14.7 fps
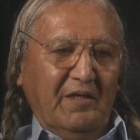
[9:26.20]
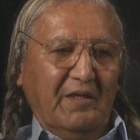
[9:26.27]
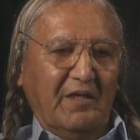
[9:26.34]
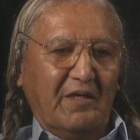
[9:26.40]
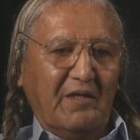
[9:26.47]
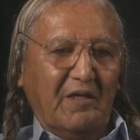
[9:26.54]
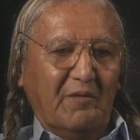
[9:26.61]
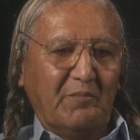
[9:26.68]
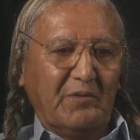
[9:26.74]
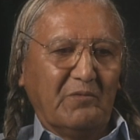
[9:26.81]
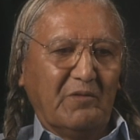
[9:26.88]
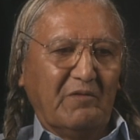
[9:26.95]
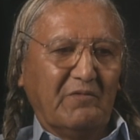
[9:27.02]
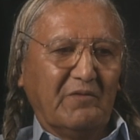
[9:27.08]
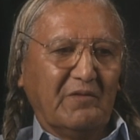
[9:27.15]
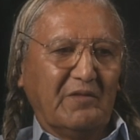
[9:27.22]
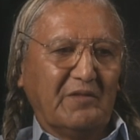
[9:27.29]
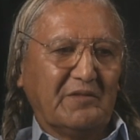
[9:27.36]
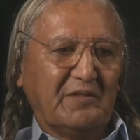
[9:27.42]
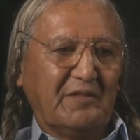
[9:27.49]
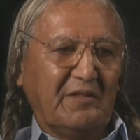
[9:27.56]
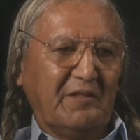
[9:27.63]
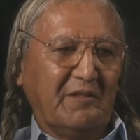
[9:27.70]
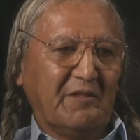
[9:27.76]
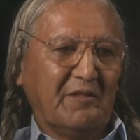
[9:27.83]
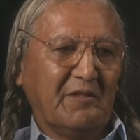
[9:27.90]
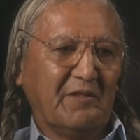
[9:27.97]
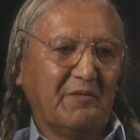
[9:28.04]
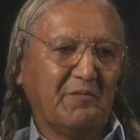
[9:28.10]
The Columbia River is the
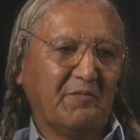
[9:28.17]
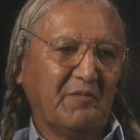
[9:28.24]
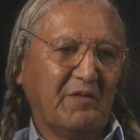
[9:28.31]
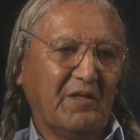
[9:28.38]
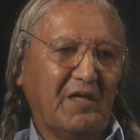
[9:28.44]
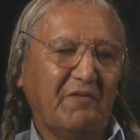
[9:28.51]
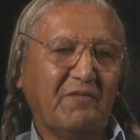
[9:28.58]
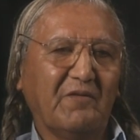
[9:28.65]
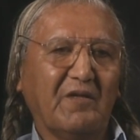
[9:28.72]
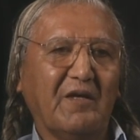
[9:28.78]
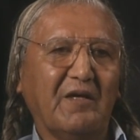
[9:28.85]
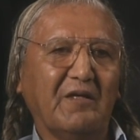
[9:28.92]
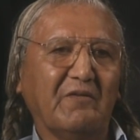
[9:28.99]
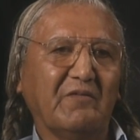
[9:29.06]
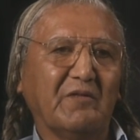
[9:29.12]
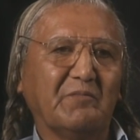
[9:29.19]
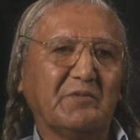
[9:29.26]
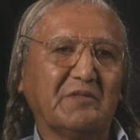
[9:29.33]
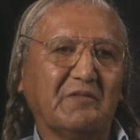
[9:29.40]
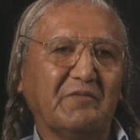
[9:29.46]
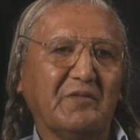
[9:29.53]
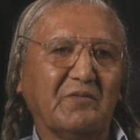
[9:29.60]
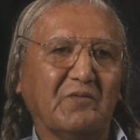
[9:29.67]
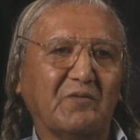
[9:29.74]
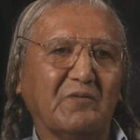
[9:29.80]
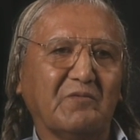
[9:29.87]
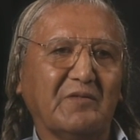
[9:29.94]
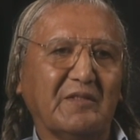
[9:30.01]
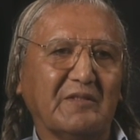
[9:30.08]
lifeline of the Pacific
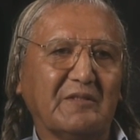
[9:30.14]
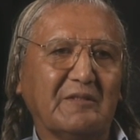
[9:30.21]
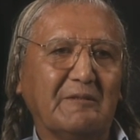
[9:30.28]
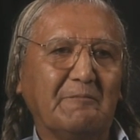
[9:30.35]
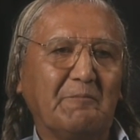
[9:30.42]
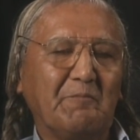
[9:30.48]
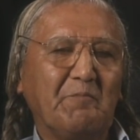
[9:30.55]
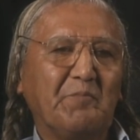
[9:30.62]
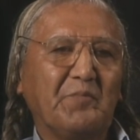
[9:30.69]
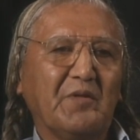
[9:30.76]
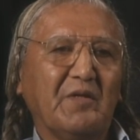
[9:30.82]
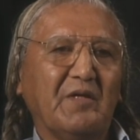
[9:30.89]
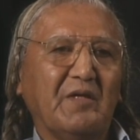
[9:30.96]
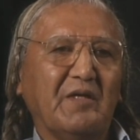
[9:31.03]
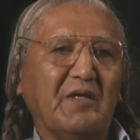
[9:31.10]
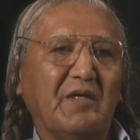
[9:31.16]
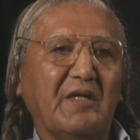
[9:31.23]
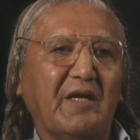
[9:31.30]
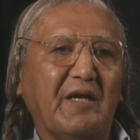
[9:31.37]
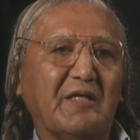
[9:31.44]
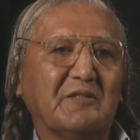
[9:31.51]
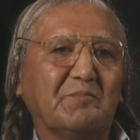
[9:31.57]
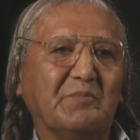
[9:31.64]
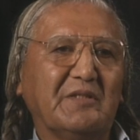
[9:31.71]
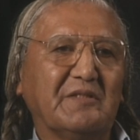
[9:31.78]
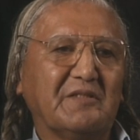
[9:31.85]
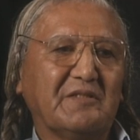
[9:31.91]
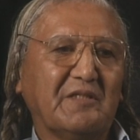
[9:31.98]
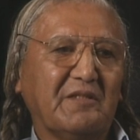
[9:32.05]
Northwest. It has
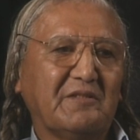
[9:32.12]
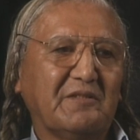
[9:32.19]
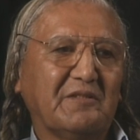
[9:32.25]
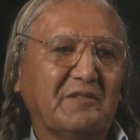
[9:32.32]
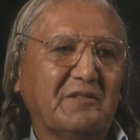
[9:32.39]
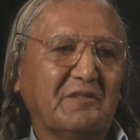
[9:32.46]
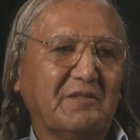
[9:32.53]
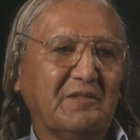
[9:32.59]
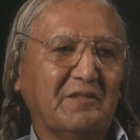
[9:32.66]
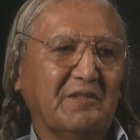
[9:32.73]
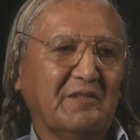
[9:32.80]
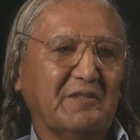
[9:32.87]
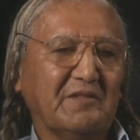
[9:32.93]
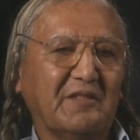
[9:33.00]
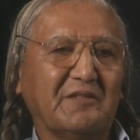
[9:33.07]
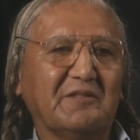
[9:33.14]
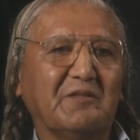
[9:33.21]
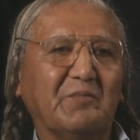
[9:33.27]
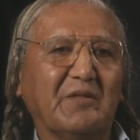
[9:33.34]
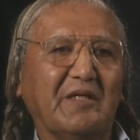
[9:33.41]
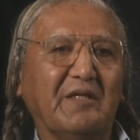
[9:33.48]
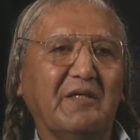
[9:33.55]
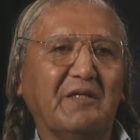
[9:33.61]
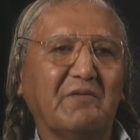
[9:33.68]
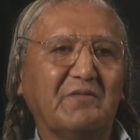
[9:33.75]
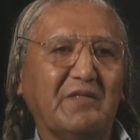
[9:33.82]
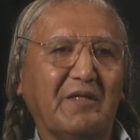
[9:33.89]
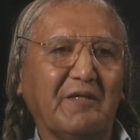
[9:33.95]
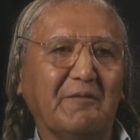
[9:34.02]
been such since the beginning
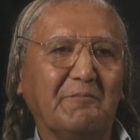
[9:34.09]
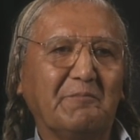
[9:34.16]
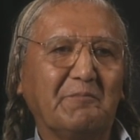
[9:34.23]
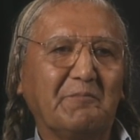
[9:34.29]
of time.